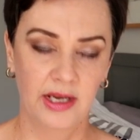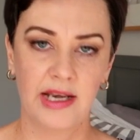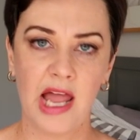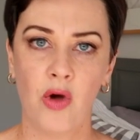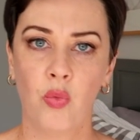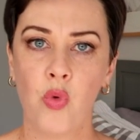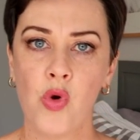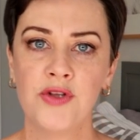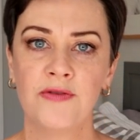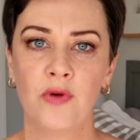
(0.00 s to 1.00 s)
now
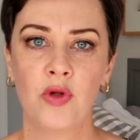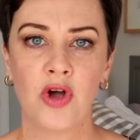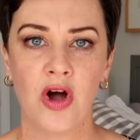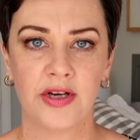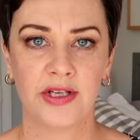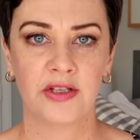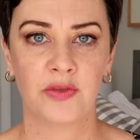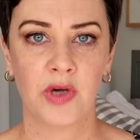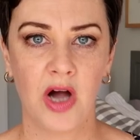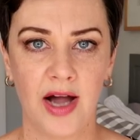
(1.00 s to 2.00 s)
waterfall
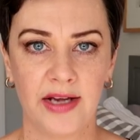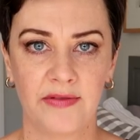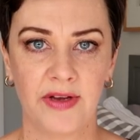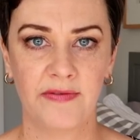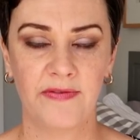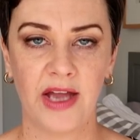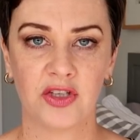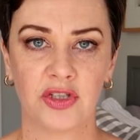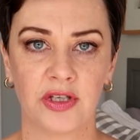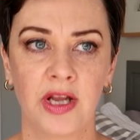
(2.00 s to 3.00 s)
cardigans were kind of in
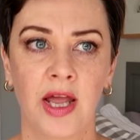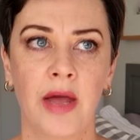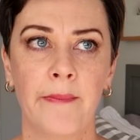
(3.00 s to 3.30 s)
fashion